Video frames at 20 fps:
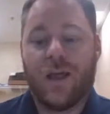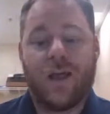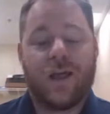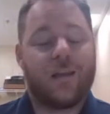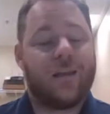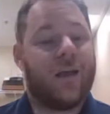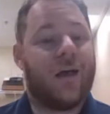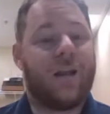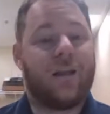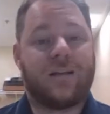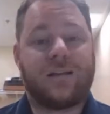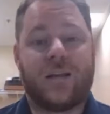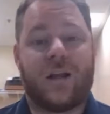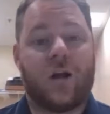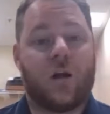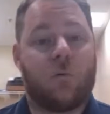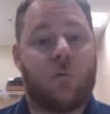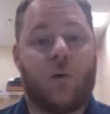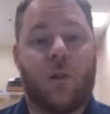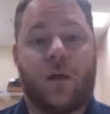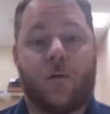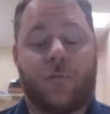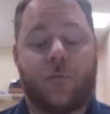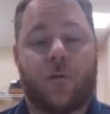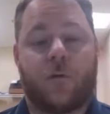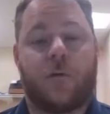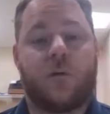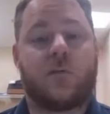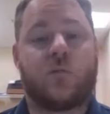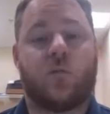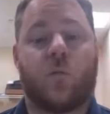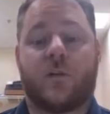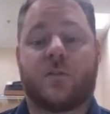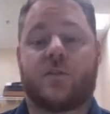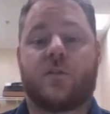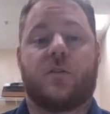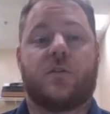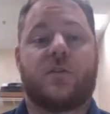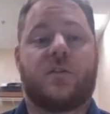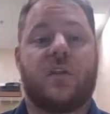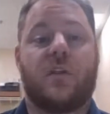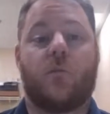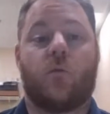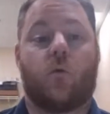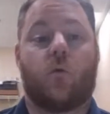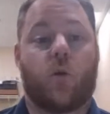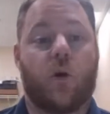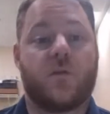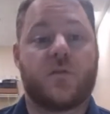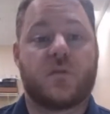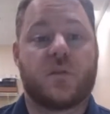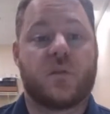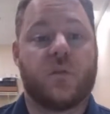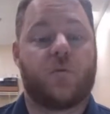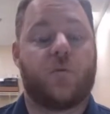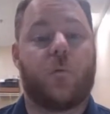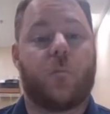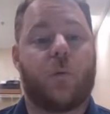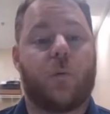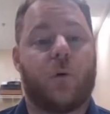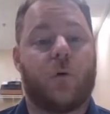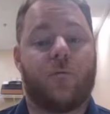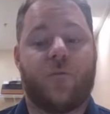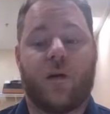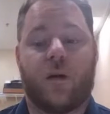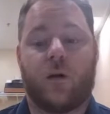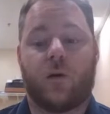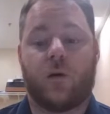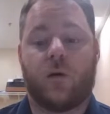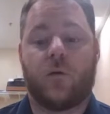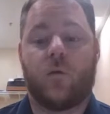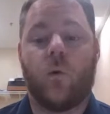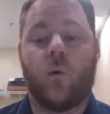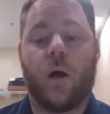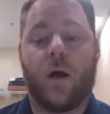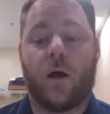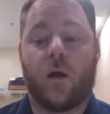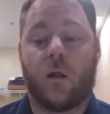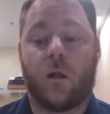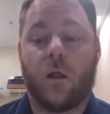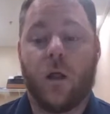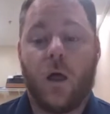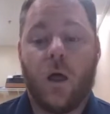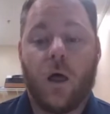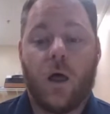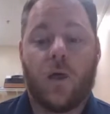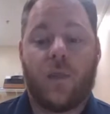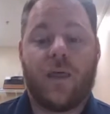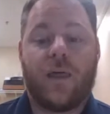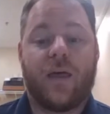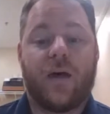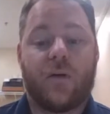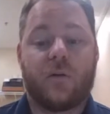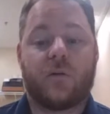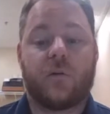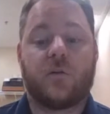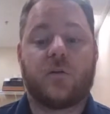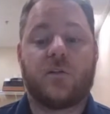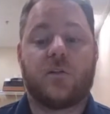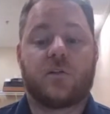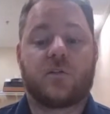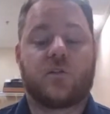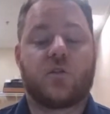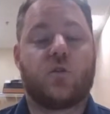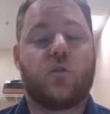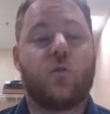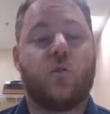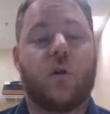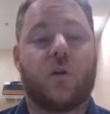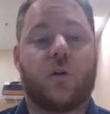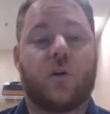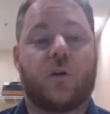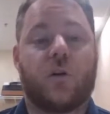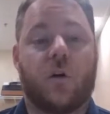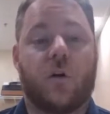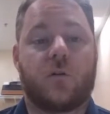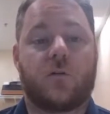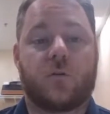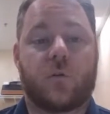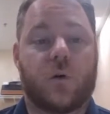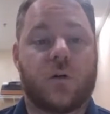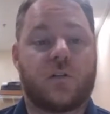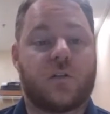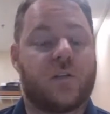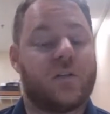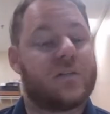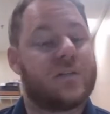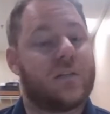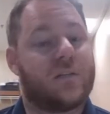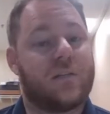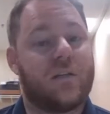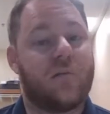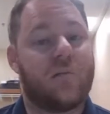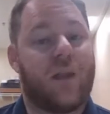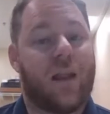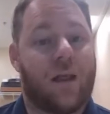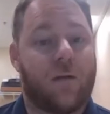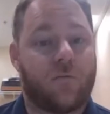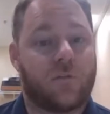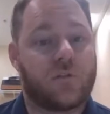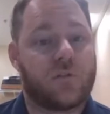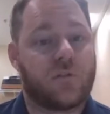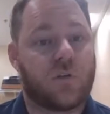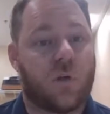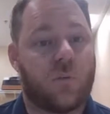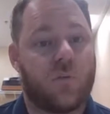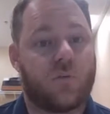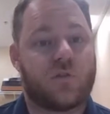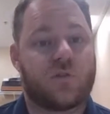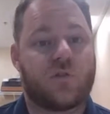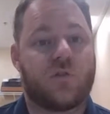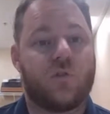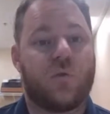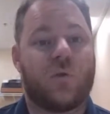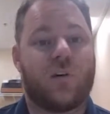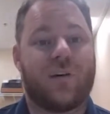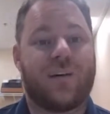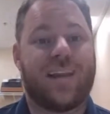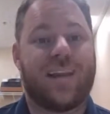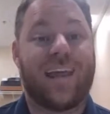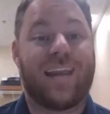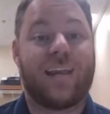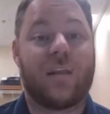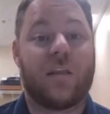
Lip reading: Not a terrible effort. This Western team runs the football very well. They held them to just 200 yards rushing. This is a team that averages almost 290